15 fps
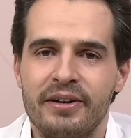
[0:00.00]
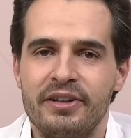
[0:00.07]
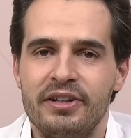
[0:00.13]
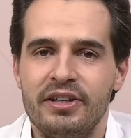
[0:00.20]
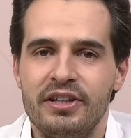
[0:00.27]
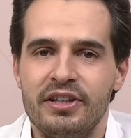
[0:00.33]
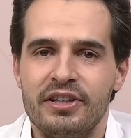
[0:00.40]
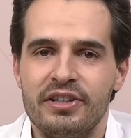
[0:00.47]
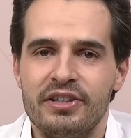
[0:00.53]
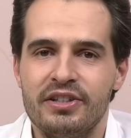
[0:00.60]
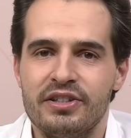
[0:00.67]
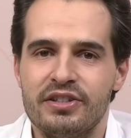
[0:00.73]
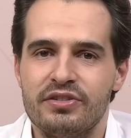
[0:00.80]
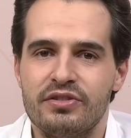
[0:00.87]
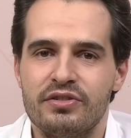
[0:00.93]
He
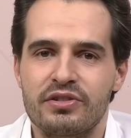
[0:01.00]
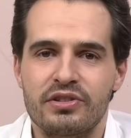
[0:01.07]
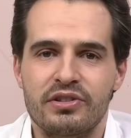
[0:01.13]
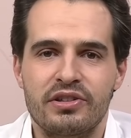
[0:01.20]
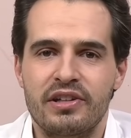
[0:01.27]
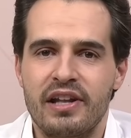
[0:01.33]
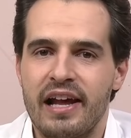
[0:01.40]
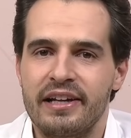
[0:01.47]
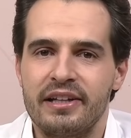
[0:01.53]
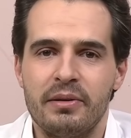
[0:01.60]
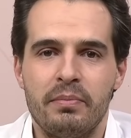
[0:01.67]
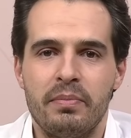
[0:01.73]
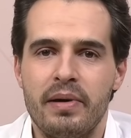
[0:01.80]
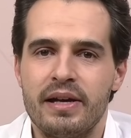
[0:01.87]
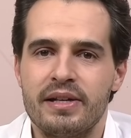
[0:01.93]
is like the
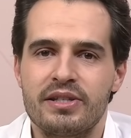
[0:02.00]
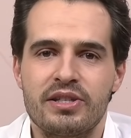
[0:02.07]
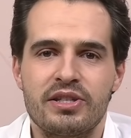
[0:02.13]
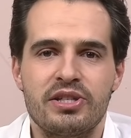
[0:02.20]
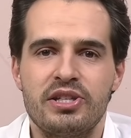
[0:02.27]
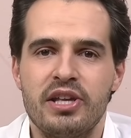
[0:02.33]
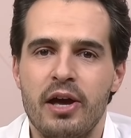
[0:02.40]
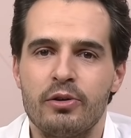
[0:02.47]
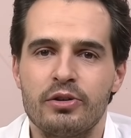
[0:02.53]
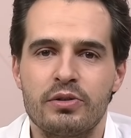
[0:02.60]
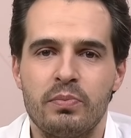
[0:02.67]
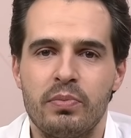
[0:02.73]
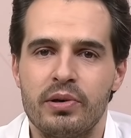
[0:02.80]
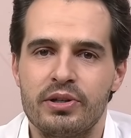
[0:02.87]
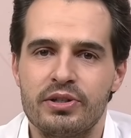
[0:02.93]
best
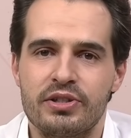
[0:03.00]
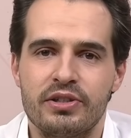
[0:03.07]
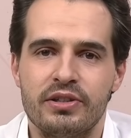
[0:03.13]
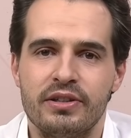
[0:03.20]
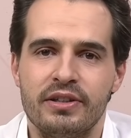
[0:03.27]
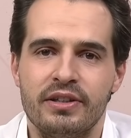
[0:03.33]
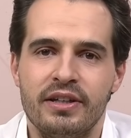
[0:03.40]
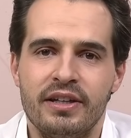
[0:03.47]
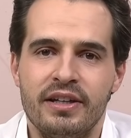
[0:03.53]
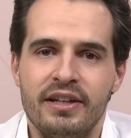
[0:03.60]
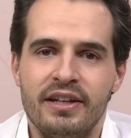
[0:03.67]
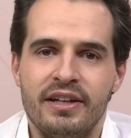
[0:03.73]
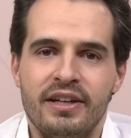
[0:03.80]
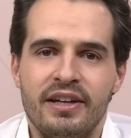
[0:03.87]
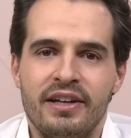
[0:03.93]
salesperson
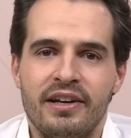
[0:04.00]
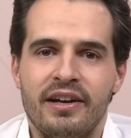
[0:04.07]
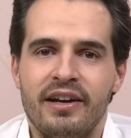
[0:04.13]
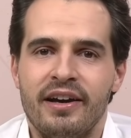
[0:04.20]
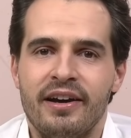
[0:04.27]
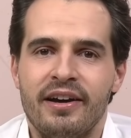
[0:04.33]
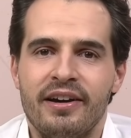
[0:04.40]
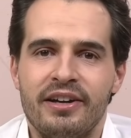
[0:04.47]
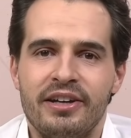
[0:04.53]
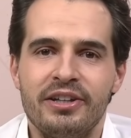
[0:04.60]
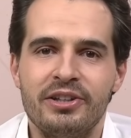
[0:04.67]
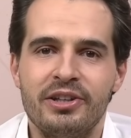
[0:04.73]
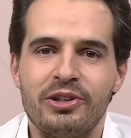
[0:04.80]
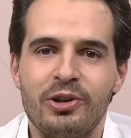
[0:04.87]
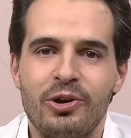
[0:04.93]

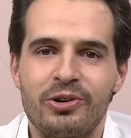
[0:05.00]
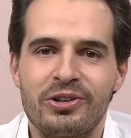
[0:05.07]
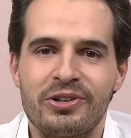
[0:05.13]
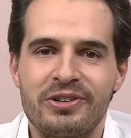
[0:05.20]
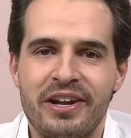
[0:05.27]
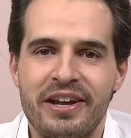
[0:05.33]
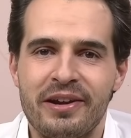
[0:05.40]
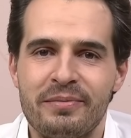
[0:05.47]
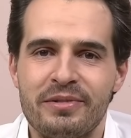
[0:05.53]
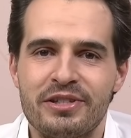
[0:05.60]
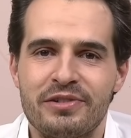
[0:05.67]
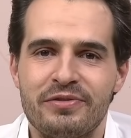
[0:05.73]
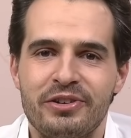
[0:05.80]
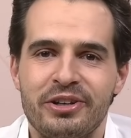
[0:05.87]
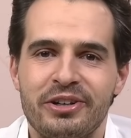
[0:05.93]
in the Northern
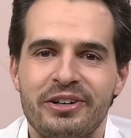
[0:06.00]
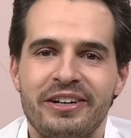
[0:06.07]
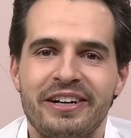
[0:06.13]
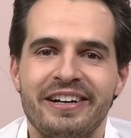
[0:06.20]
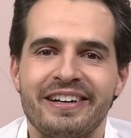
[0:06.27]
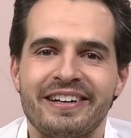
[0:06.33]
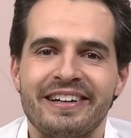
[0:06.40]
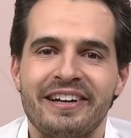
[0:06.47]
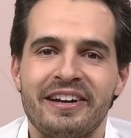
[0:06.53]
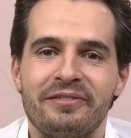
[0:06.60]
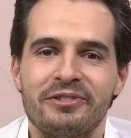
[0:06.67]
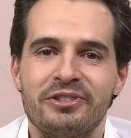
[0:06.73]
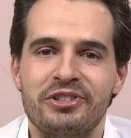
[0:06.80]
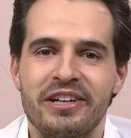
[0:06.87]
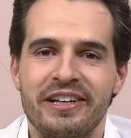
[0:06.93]
Hemisphere. I
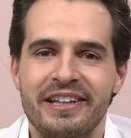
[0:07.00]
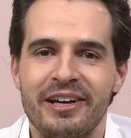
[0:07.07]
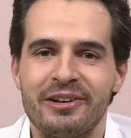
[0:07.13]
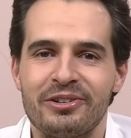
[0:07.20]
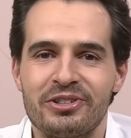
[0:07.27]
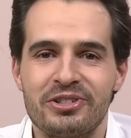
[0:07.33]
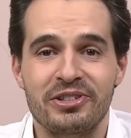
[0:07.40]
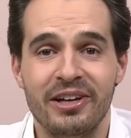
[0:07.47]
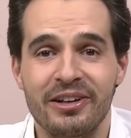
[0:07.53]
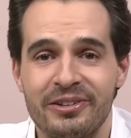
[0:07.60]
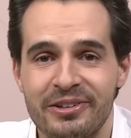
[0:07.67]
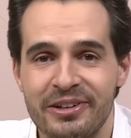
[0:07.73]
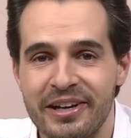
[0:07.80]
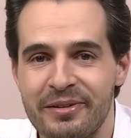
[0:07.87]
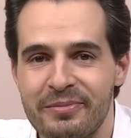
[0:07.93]
haven't checked out the
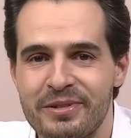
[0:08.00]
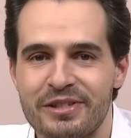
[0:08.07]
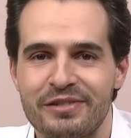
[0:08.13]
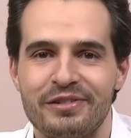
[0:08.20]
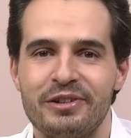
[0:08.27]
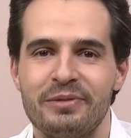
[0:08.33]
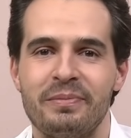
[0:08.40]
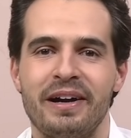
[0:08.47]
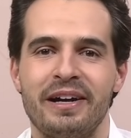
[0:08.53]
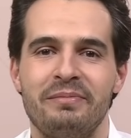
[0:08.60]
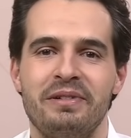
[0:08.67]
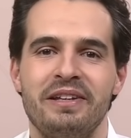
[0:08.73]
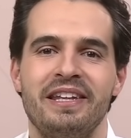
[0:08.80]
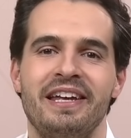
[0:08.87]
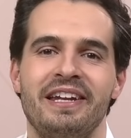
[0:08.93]
Southern Hemisphere, might
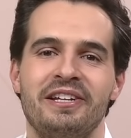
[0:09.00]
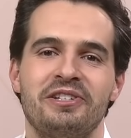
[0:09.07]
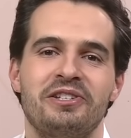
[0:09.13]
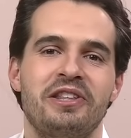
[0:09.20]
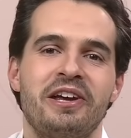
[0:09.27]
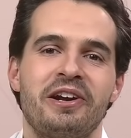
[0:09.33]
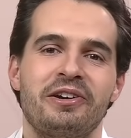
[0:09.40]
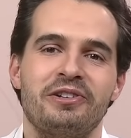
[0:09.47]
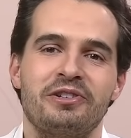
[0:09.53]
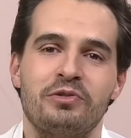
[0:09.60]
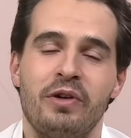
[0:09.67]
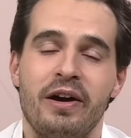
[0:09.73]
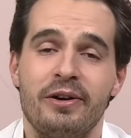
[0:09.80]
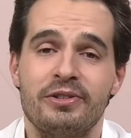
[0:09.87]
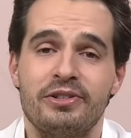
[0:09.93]
be that he's there as
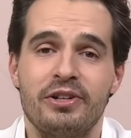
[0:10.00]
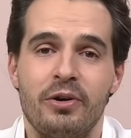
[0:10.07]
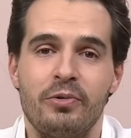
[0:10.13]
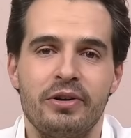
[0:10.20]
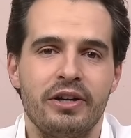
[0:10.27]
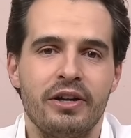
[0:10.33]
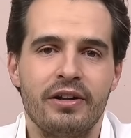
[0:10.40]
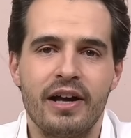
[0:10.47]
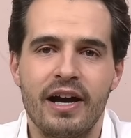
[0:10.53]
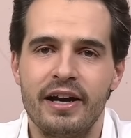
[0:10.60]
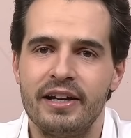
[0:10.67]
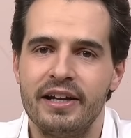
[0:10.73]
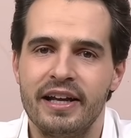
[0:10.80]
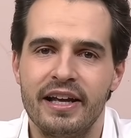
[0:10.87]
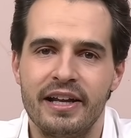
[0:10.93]
well. So we're not
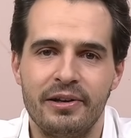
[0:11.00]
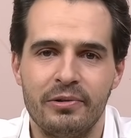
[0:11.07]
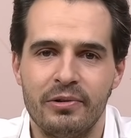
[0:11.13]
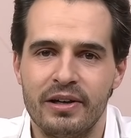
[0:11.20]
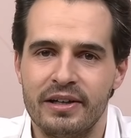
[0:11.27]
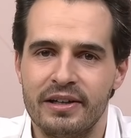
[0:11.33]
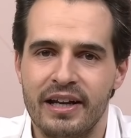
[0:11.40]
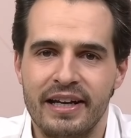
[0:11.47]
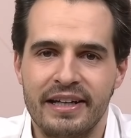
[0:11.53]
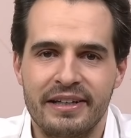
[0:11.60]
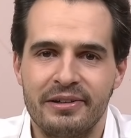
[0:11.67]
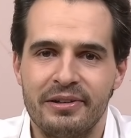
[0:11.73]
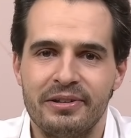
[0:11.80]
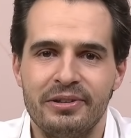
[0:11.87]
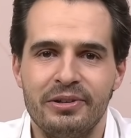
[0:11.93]
hiding anyone. Like
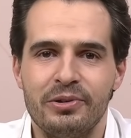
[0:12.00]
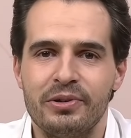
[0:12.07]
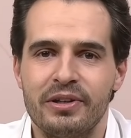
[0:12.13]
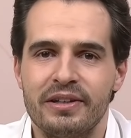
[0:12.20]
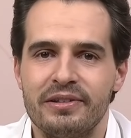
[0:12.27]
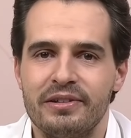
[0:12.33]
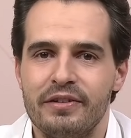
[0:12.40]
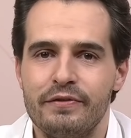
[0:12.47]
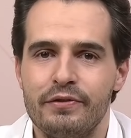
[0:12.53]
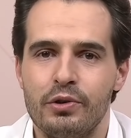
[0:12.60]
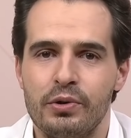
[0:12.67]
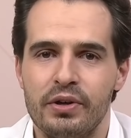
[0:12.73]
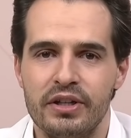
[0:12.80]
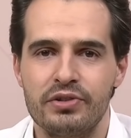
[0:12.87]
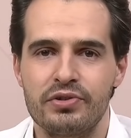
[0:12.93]
you can, if
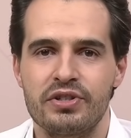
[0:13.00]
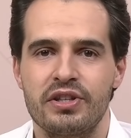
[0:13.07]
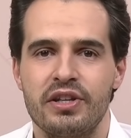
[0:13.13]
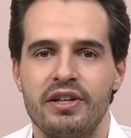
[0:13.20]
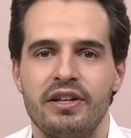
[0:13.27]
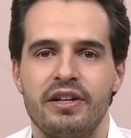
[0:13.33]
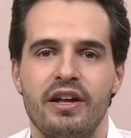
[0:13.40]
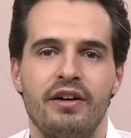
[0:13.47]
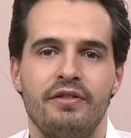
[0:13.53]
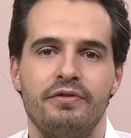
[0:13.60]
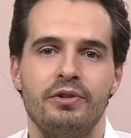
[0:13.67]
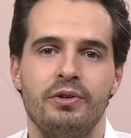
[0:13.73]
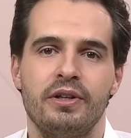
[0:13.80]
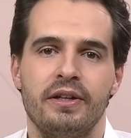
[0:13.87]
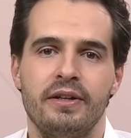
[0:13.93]
you're interested enough,
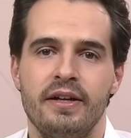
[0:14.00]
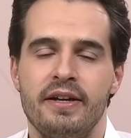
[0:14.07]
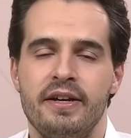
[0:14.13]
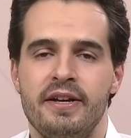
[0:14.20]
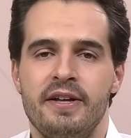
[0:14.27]
you can